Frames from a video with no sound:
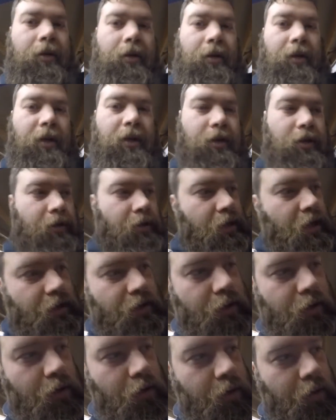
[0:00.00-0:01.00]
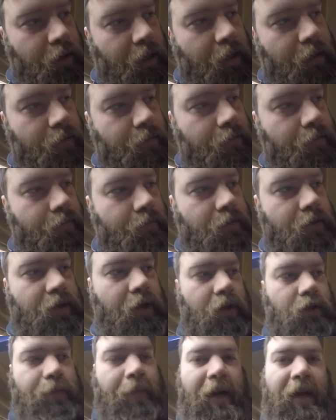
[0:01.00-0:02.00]
this doesn't look in
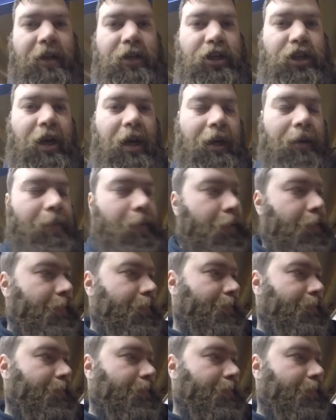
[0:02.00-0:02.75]
such bad shape.